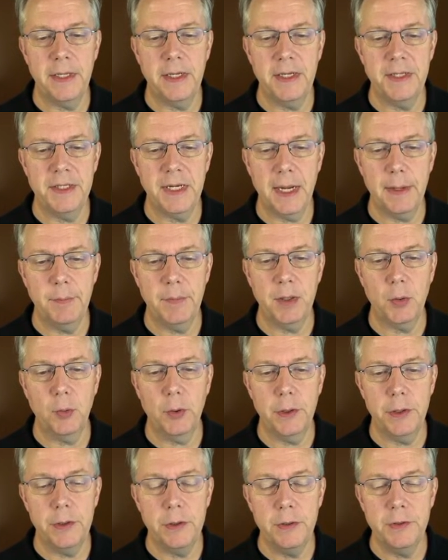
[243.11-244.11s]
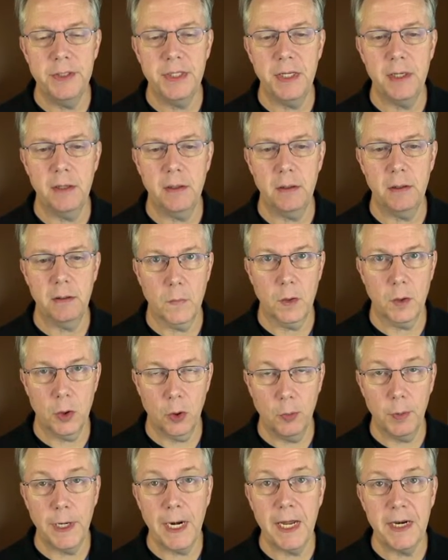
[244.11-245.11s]
anytime that we're using
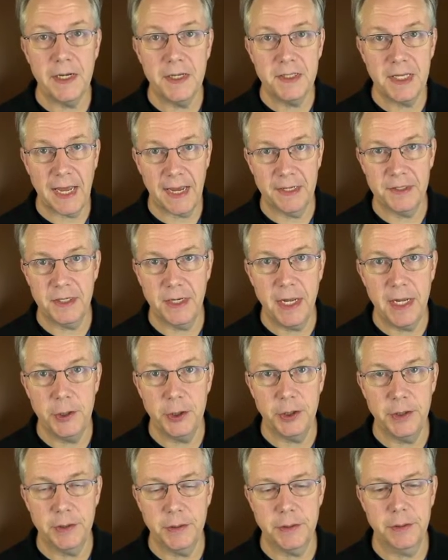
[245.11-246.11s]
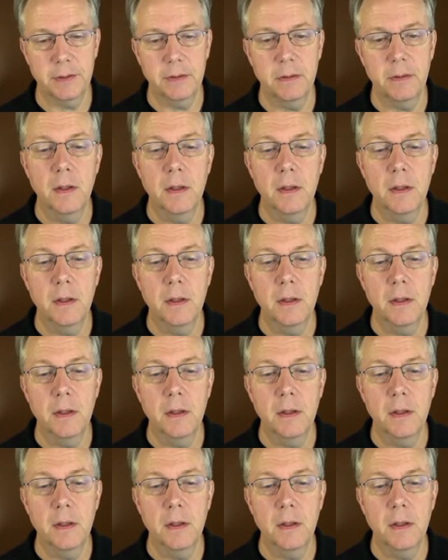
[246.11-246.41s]
Kubernetes as an agent.